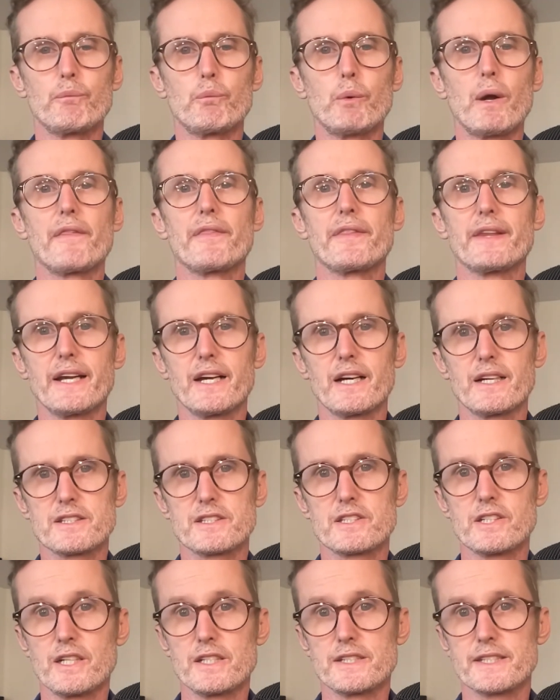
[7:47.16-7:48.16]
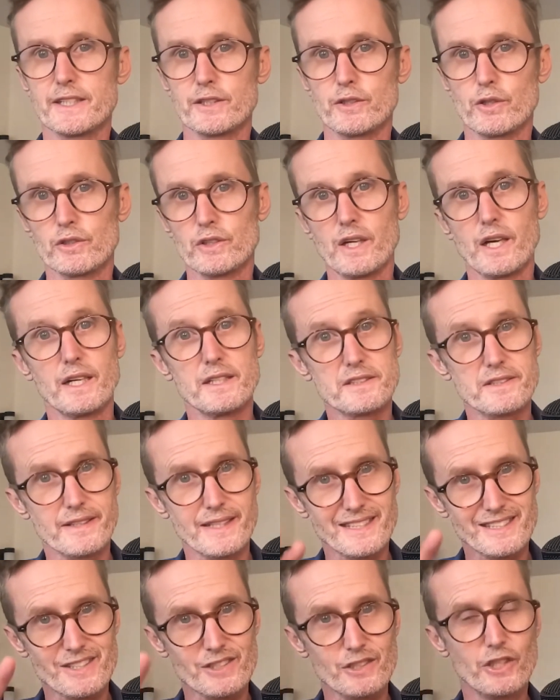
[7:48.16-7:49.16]
when they are searching online. So
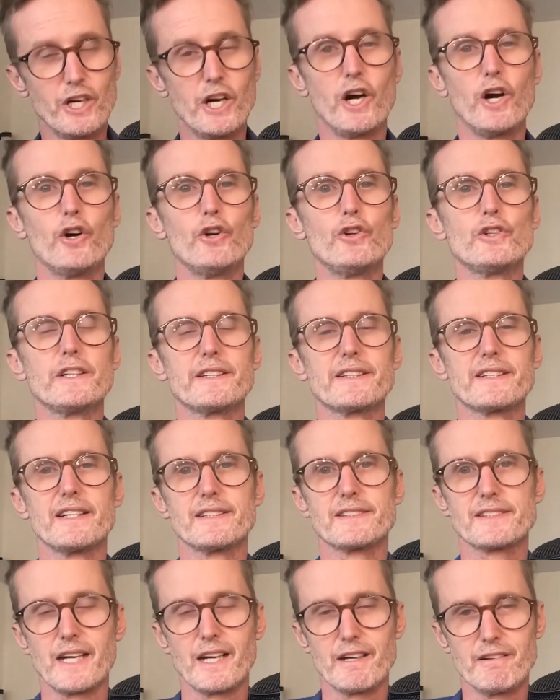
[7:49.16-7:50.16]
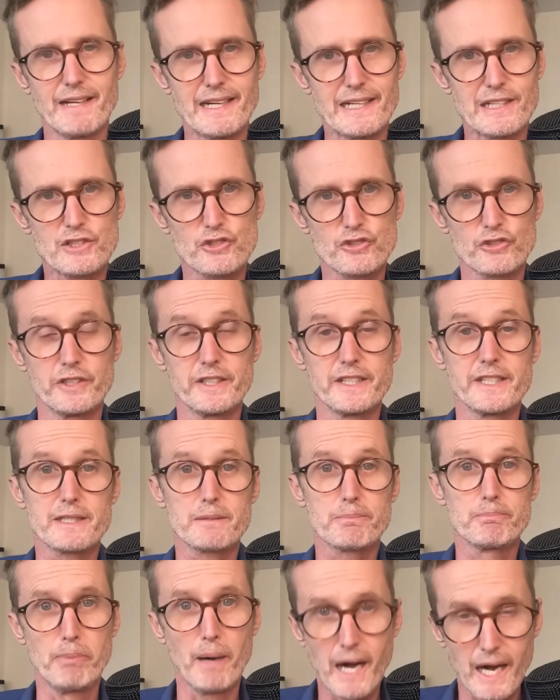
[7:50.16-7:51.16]
that's not only the directories,
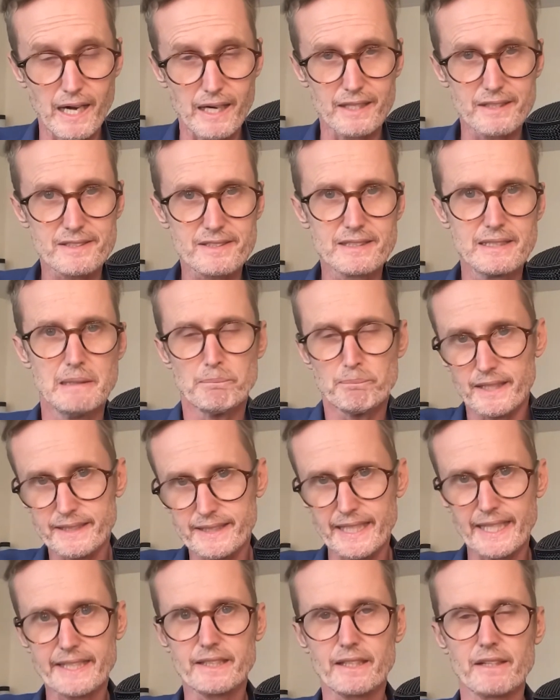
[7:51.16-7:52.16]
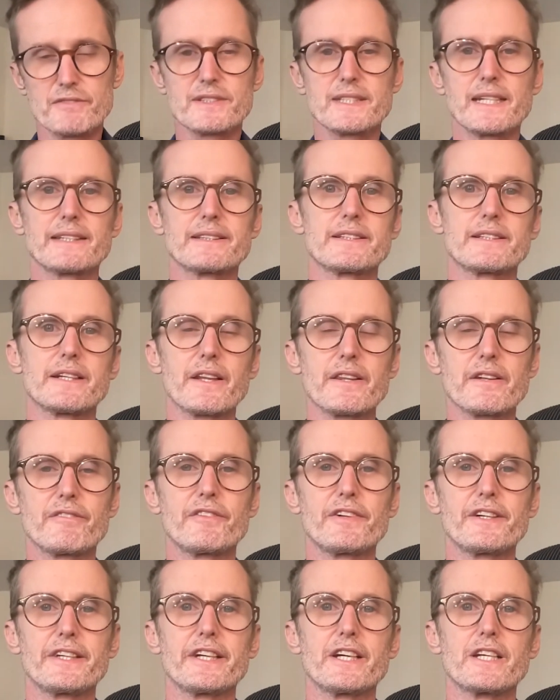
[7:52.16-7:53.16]
but again, I've said in other
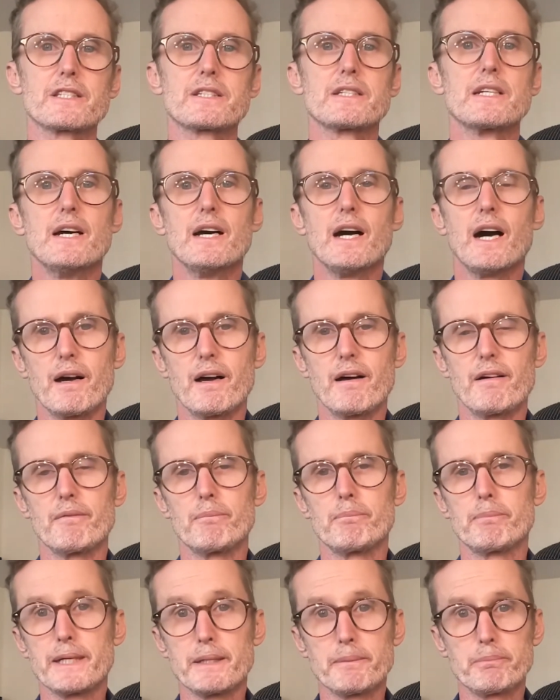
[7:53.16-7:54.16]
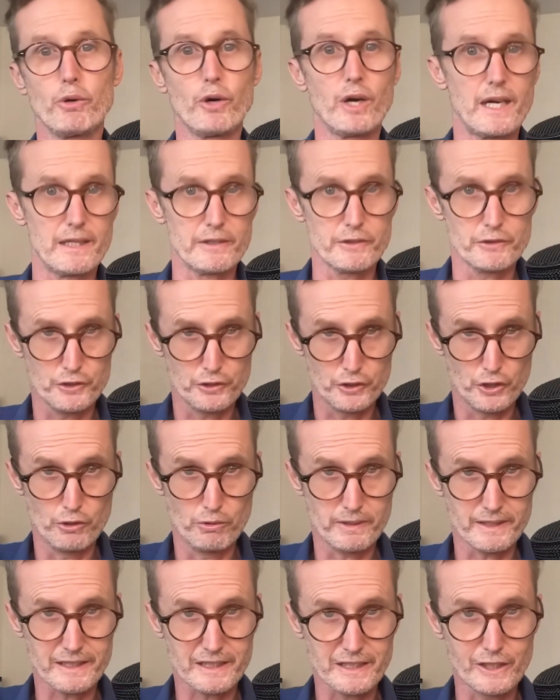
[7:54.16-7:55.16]
videos, people, you
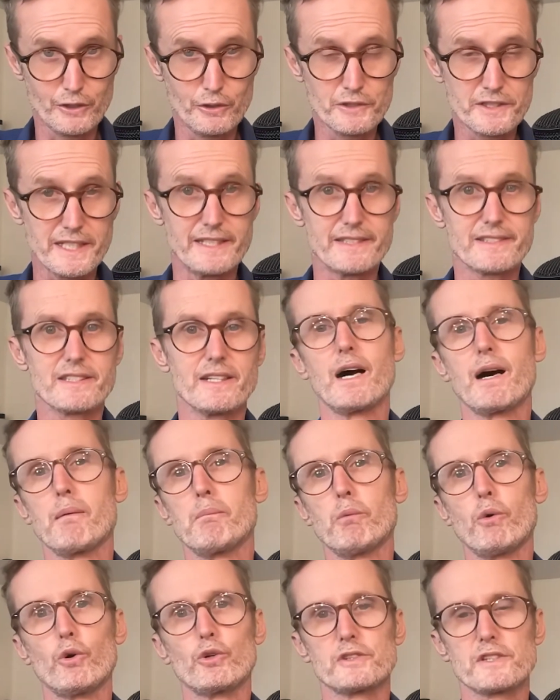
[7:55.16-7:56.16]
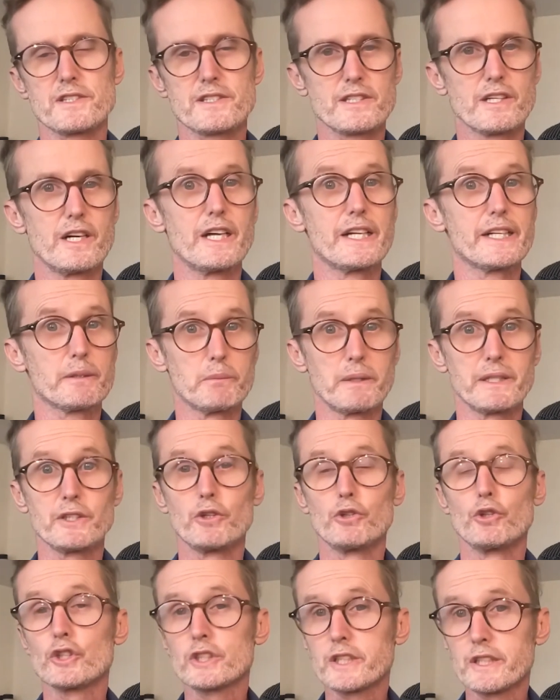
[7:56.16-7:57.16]
included, are more discerning when you're
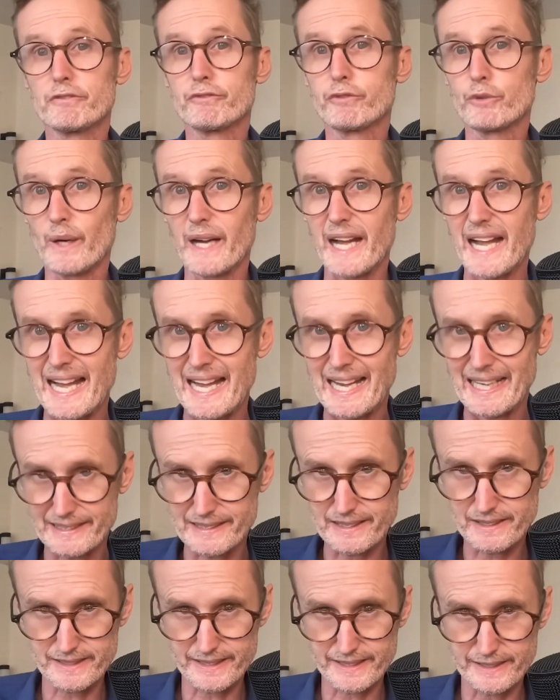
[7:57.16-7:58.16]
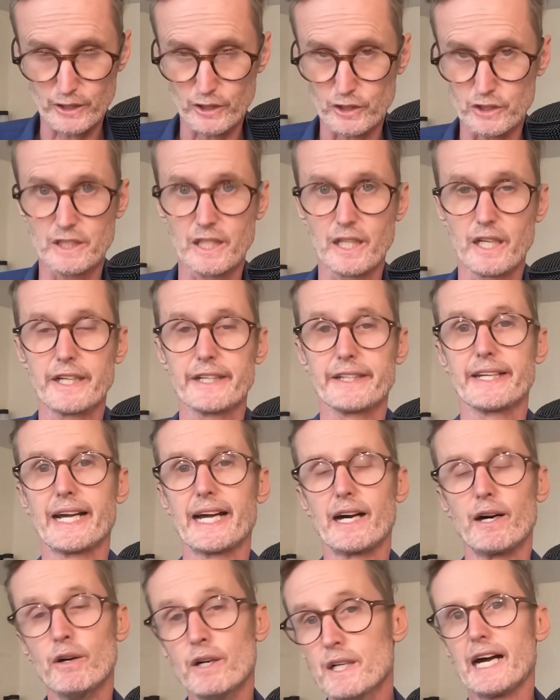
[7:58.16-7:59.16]
looking for anything online
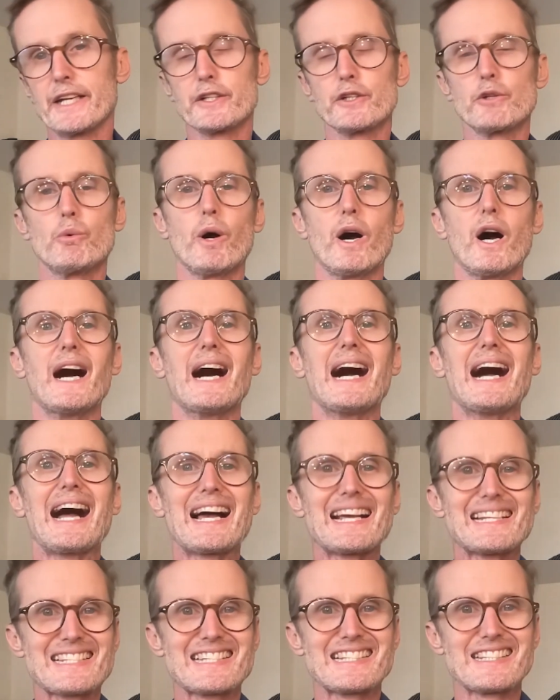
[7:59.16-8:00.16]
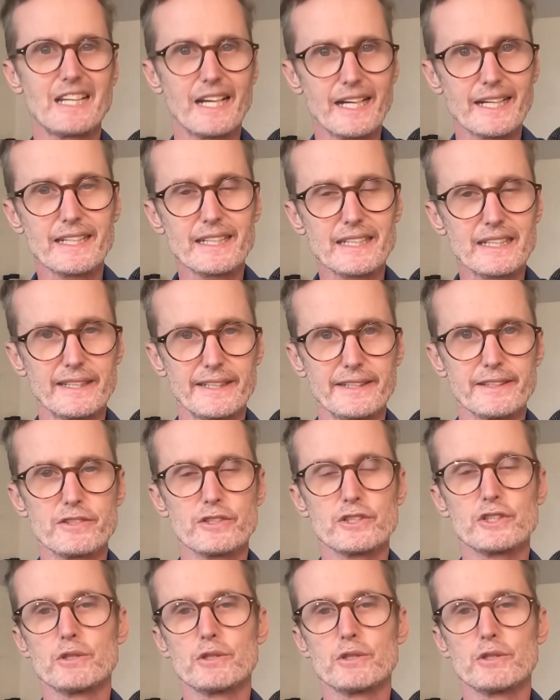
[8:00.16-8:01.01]
now, and you are as likely to